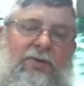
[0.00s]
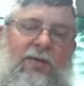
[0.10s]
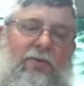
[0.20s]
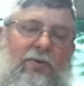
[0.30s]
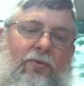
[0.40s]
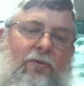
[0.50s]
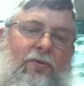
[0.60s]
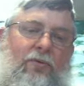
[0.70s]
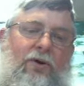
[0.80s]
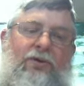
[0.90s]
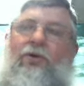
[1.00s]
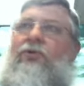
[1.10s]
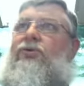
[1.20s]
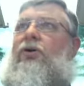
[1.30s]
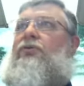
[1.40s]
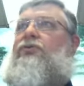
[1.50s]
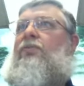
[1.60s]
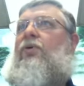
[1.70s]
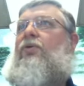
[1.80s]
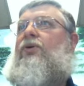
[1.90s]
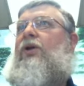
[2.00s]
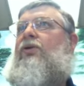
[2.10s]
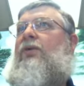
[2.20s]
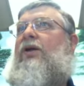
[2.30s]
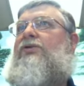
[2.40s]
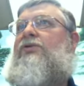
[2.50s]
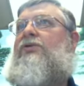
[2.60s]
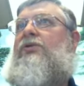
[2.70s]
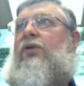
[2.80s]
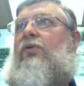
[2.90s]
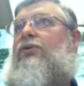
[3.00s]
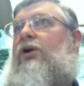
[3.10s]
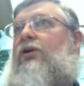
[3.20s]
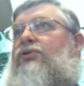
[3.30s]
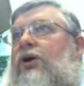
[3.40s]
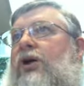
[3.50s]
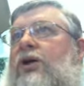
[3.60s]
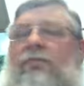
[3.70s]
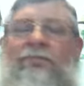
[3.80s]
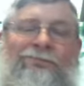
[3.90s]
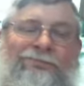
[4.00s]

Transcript: People went through Jerusalem, going to other places. They went there to trade.